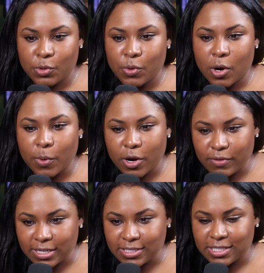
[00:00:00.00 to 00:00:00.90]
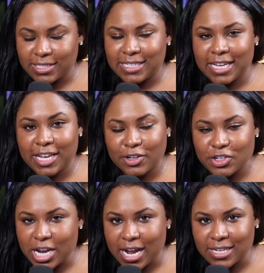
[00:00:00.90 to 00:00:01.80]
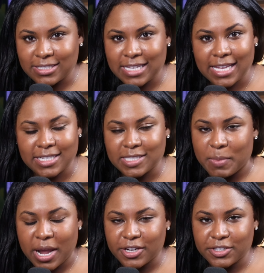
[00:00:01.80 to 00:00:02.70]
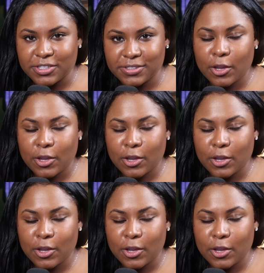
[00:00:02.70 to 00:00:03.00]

who are well-rested, energized, and inspired.